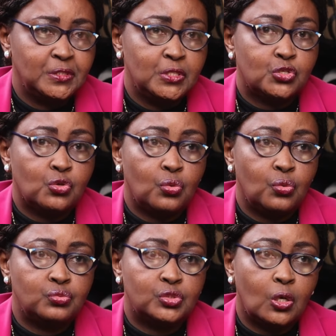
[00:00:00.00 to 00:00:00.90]

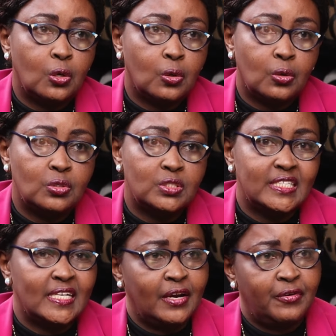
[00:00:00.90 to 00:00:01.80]
So the whole
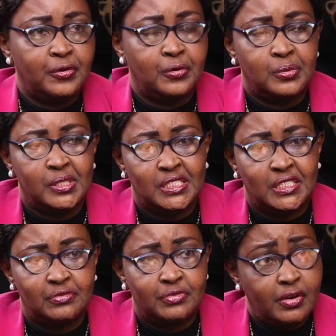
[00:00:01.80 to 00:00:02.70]
scenario
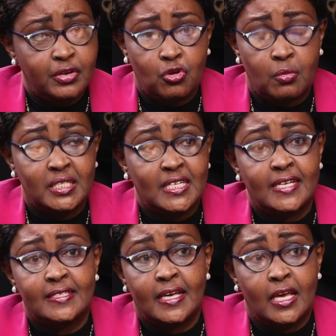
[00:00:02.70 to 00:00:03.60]
was very
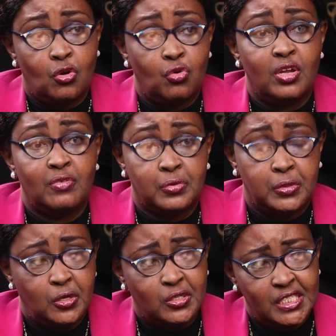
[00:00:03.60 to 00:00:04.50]
traumatizing, including for
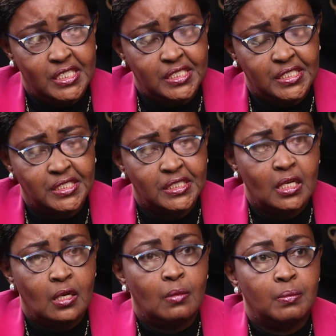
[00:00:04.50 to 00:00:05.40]
doctors,
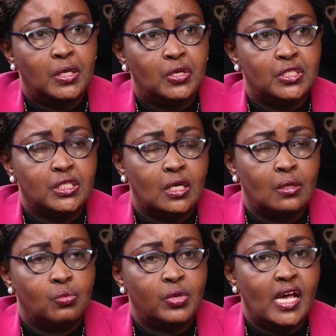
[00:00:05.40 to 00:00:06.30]
because
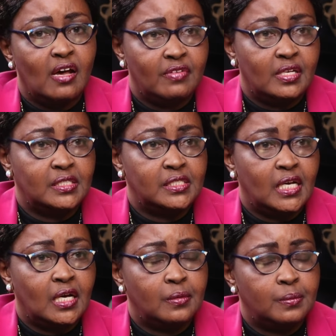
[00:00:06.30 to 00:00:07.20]
we have
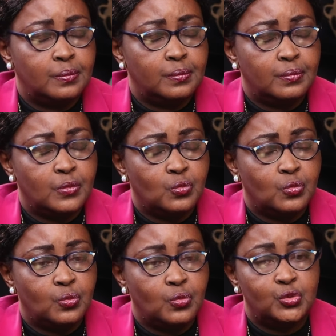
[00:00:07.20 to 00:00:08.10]

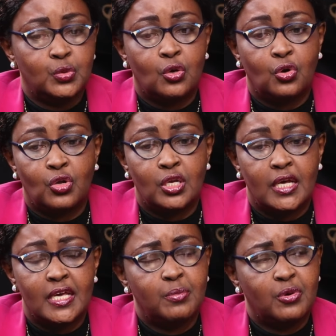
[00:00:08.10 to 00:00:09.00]
what we call a
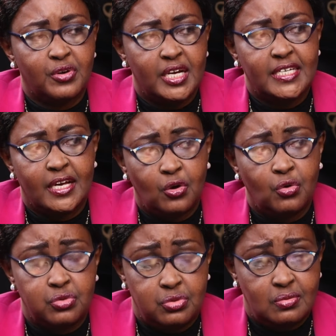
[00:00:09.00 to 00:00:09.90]
Hippocratic
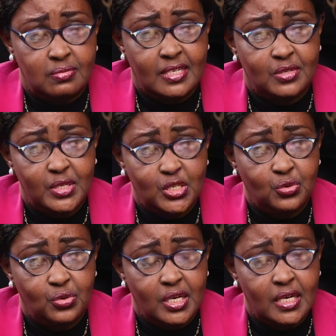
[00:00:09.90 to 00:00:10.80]
oath that we
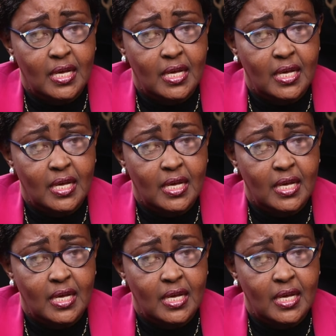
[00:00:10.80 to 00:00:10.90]
took.